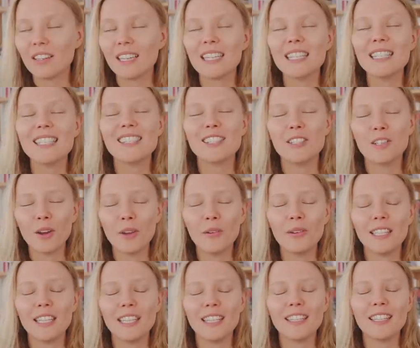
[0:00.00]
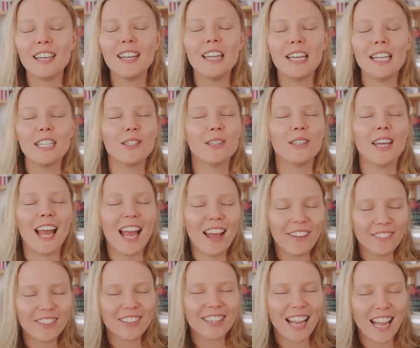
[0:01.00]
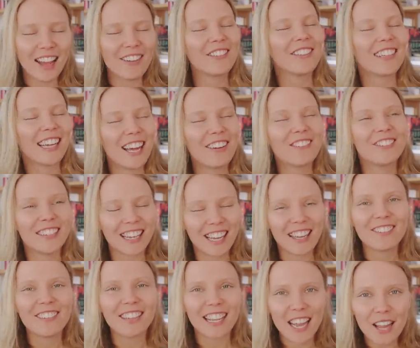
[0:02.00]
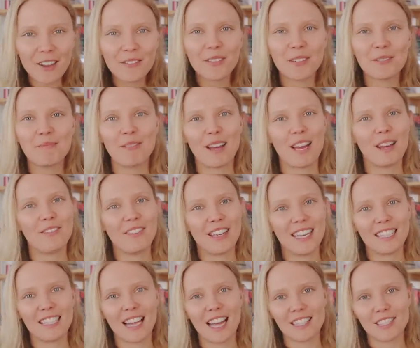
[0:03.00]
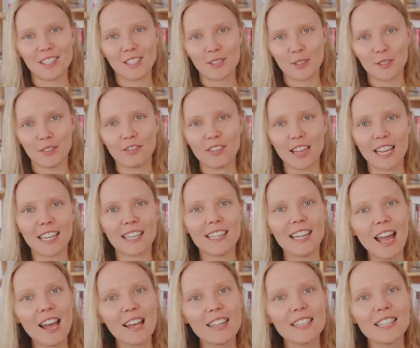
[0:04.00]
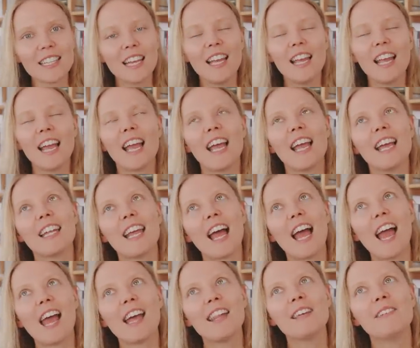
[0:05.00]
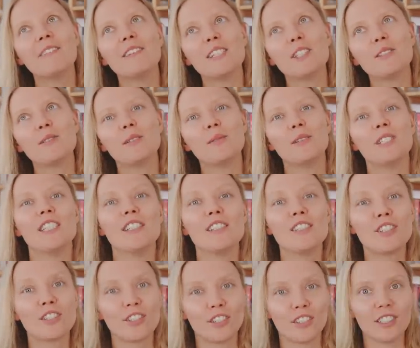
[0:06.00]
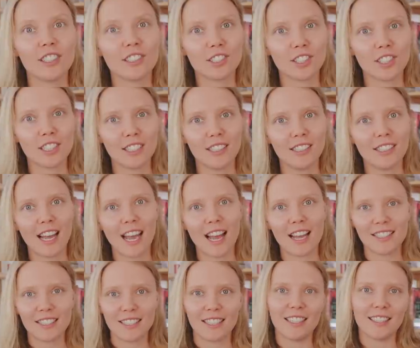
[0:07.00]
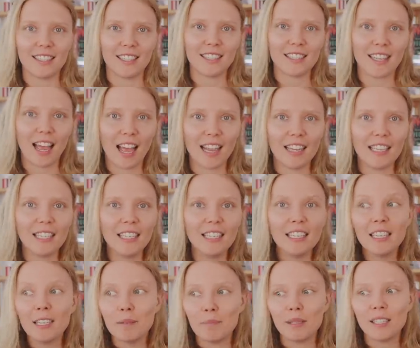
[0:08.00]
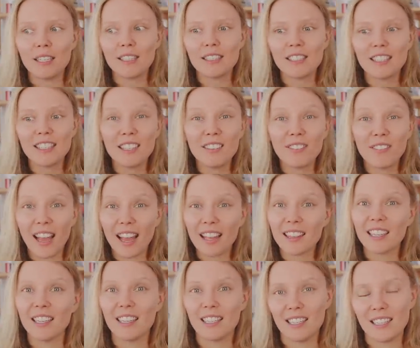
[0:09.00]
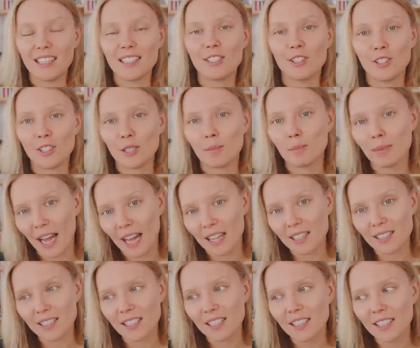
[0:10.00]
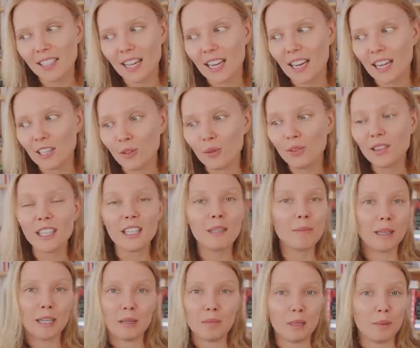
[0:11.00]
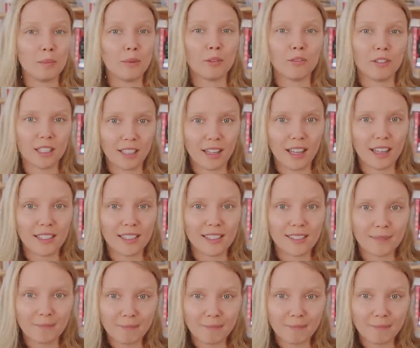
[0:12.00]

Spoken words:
is no need to ever buy fake lashes or fake nails. And I highly wish we would discourage it as a society because of the fact that it is just plastic, and I don't think many people realize.